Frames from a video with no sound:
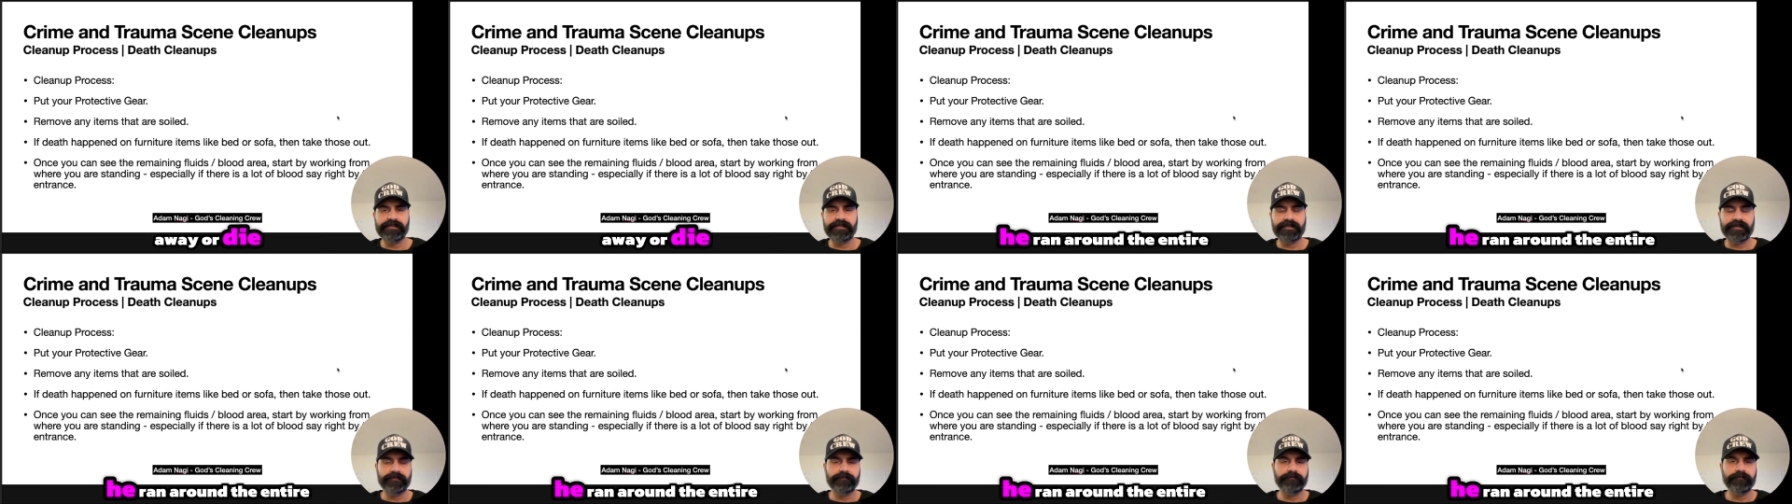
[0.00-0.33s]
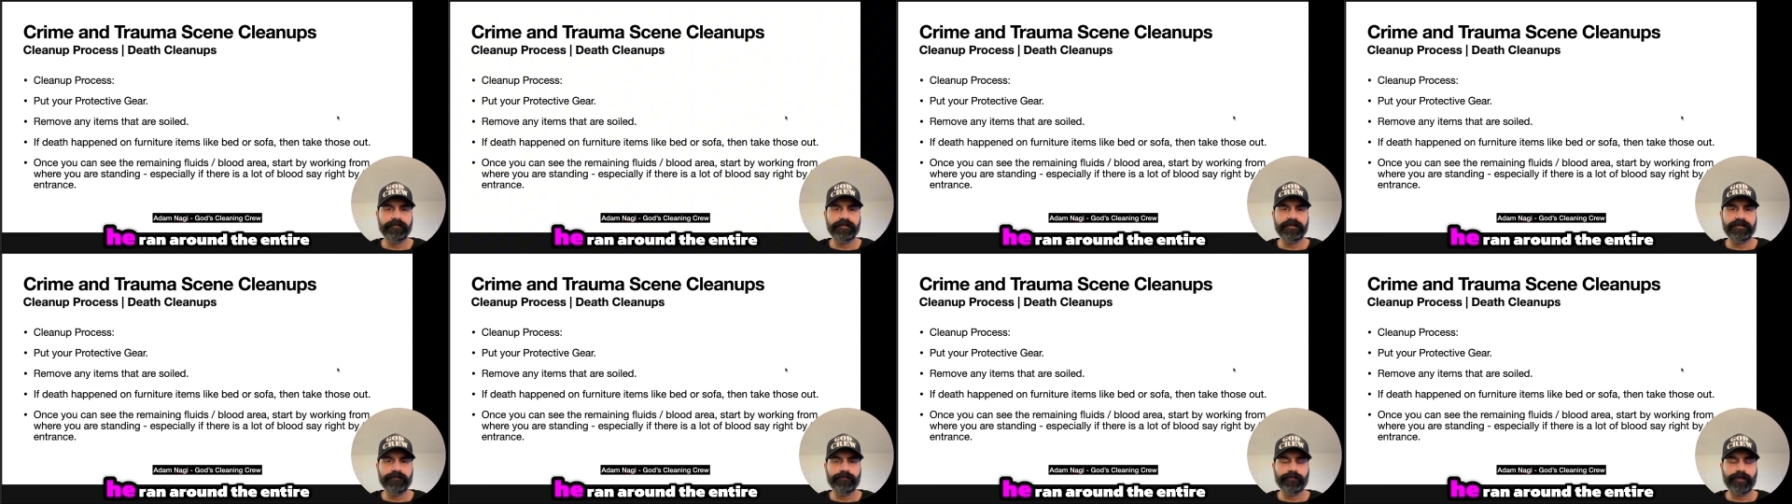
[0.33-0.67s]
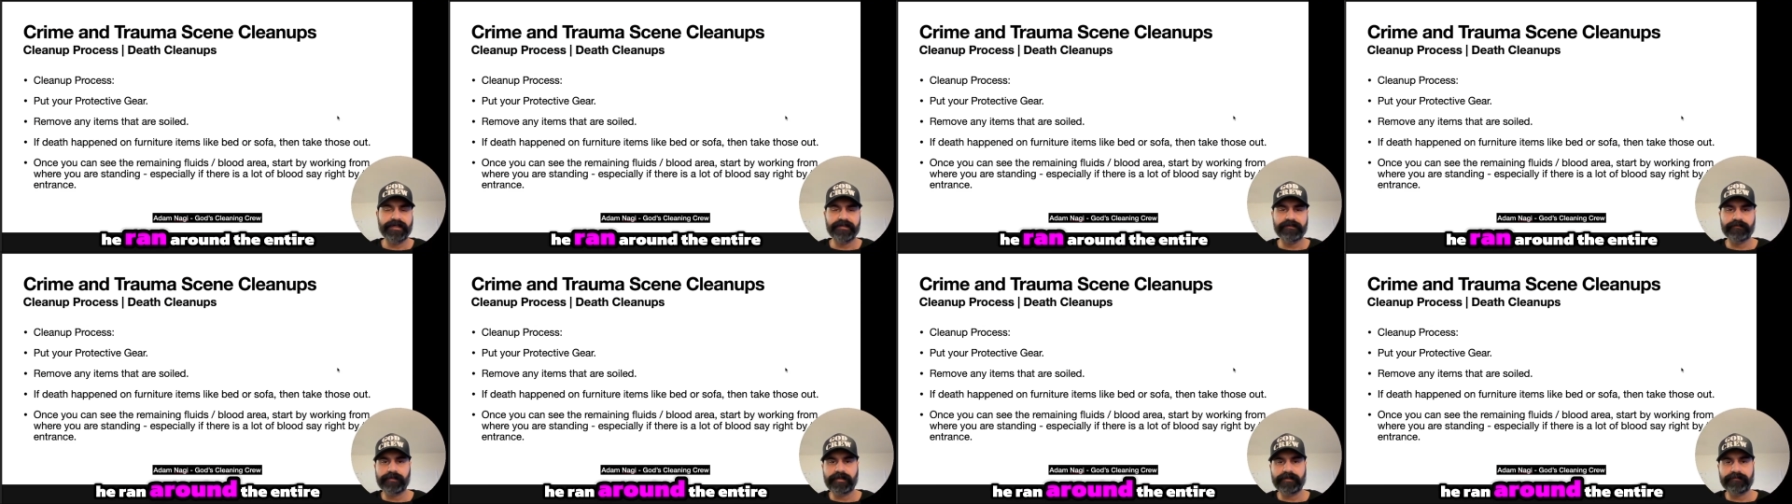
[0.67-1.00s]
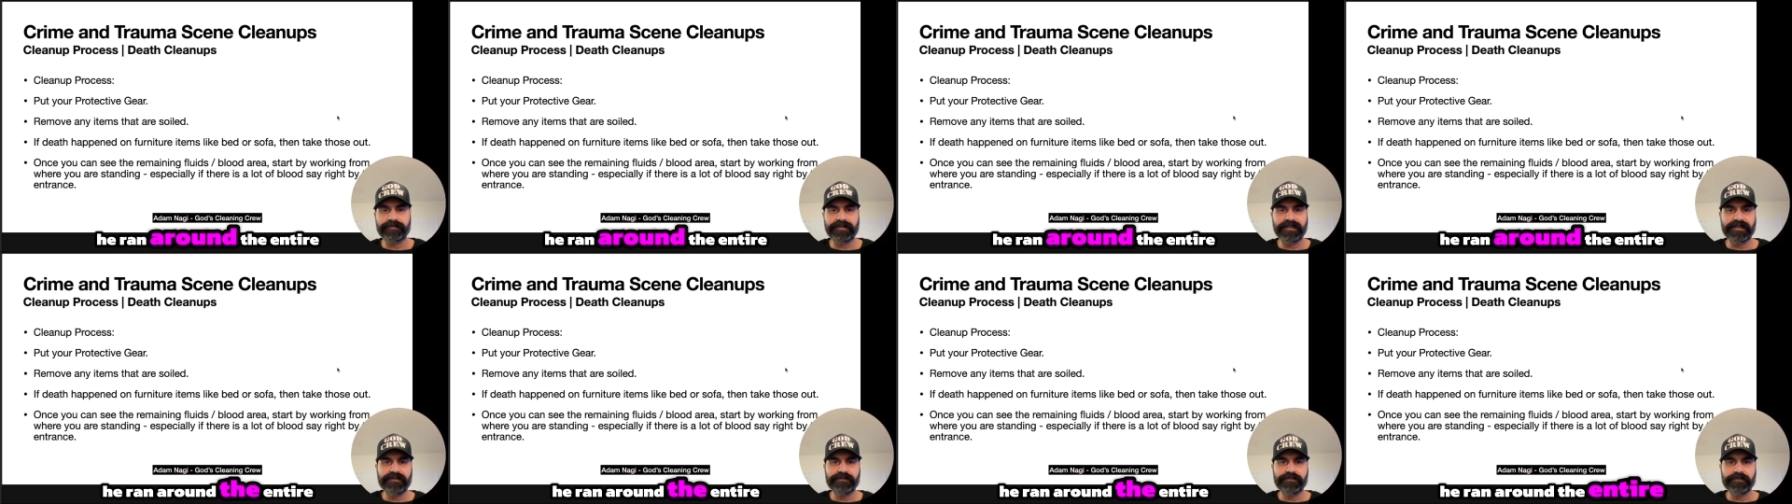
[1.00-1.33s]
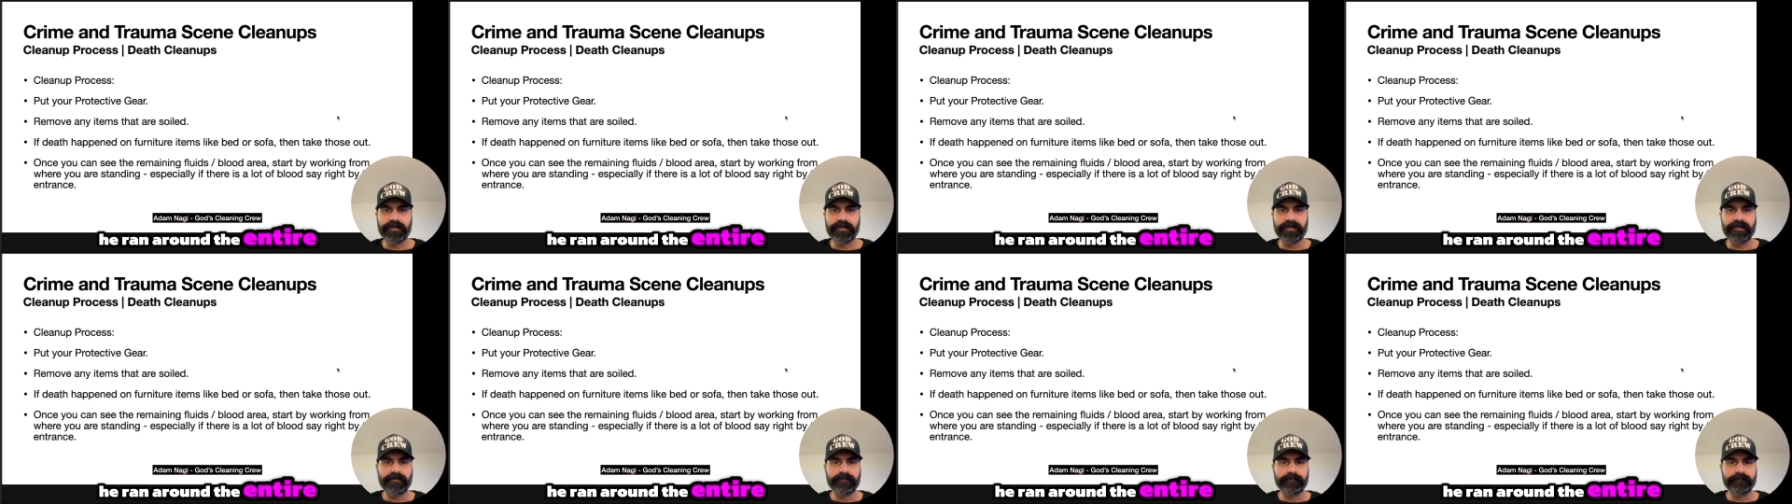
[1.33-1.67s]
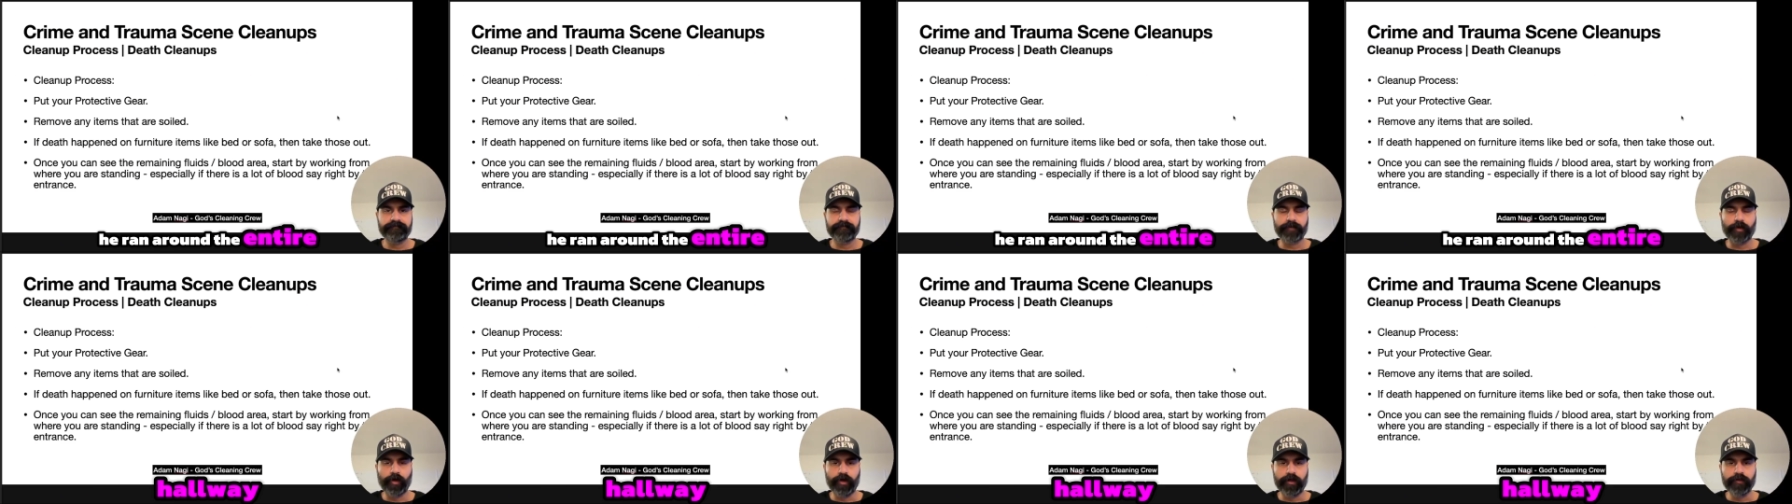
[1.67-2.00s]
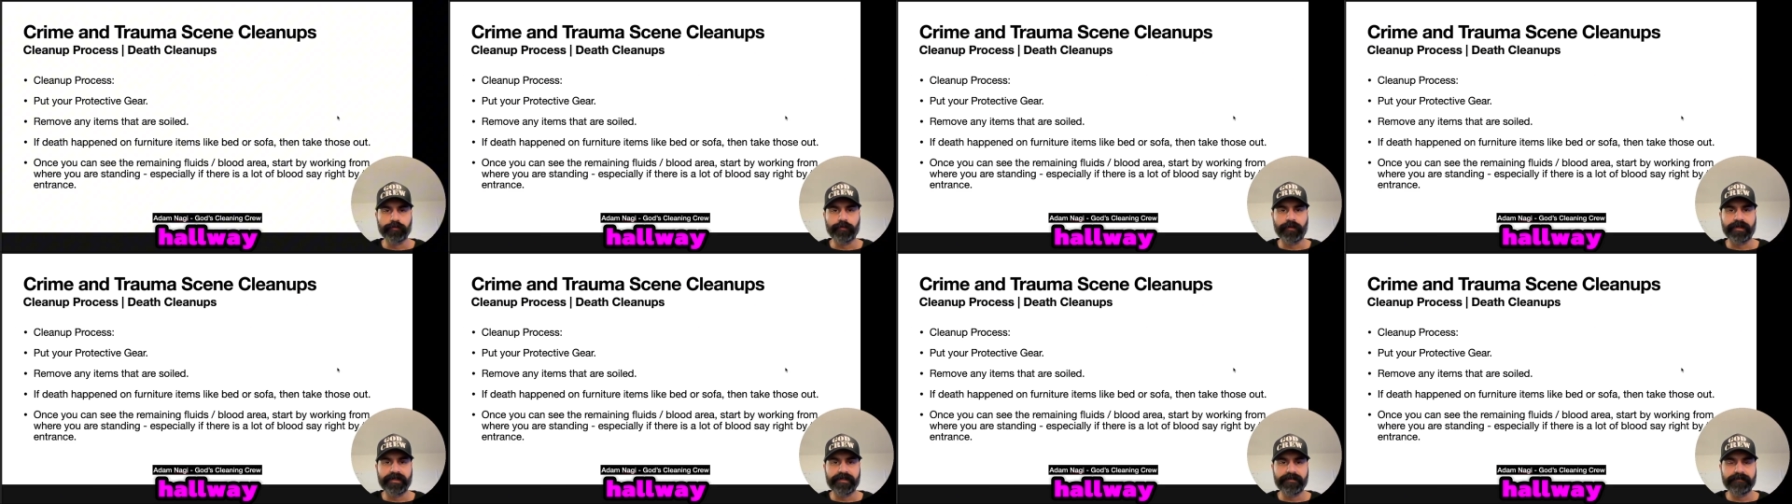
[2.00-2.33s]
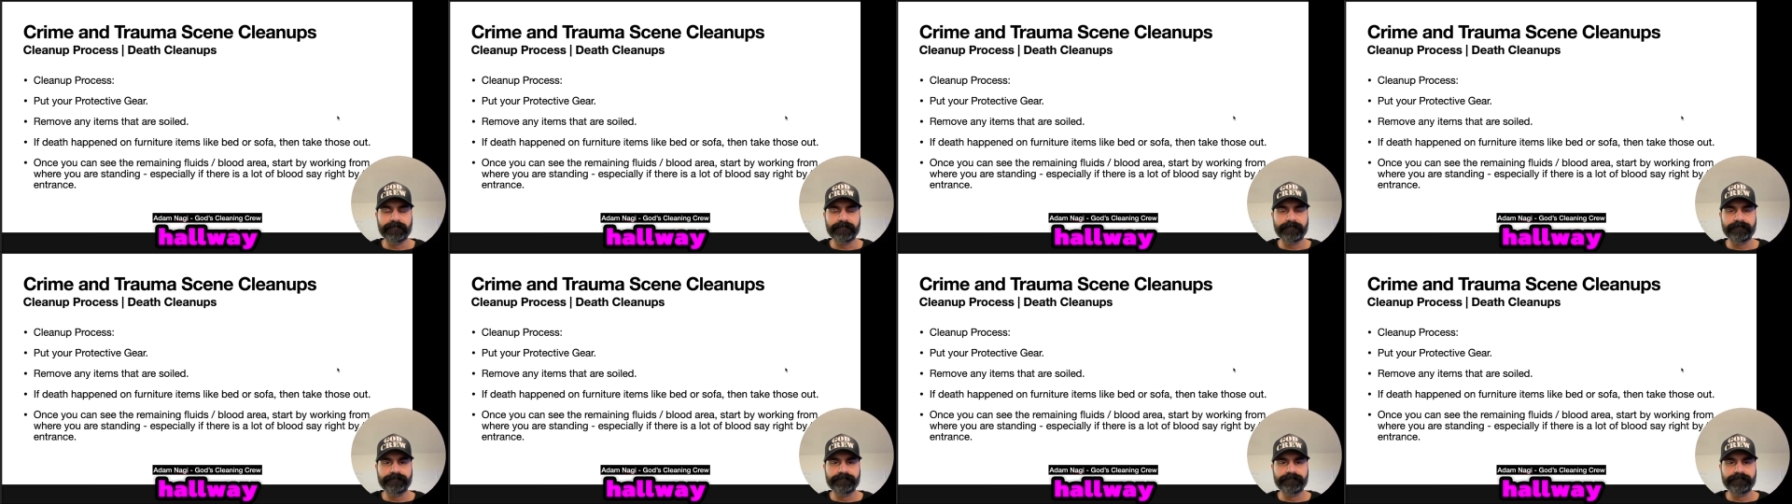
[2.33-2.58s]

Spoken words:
He ran around the entire hallway,